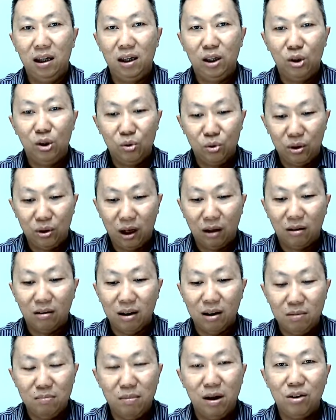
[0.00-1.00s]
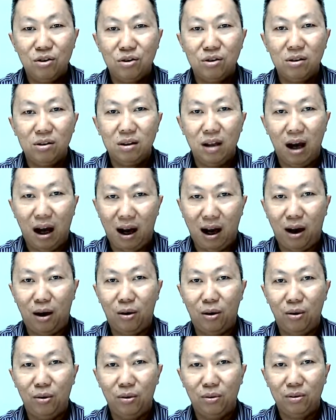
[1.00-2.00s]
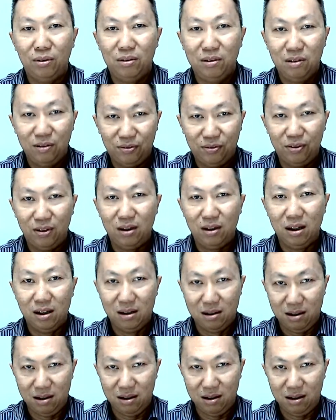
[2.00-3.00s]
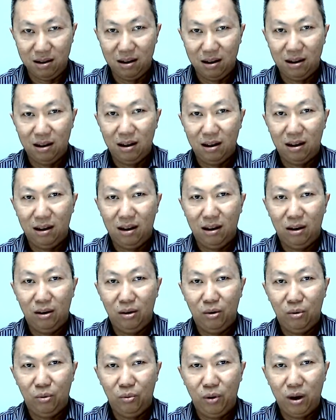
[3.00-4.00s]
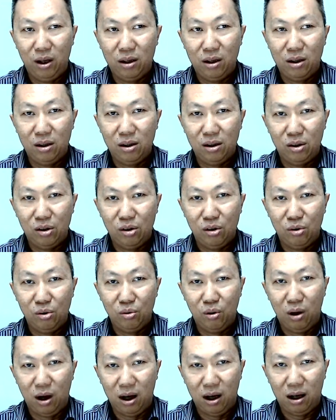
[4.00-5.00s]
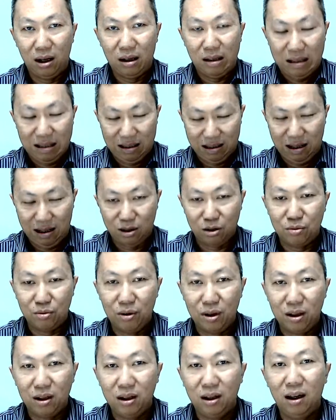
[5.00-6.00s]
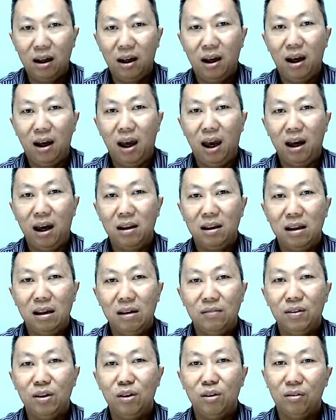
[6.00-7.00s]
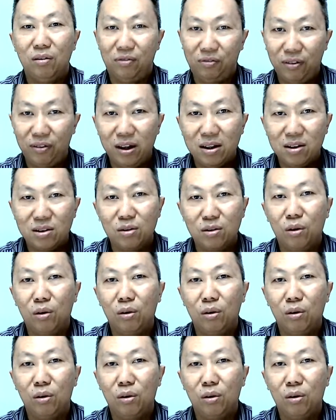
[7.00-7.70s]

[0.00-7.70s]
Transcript: You cannot imagine how different is it when you are stuttering and even the friends, the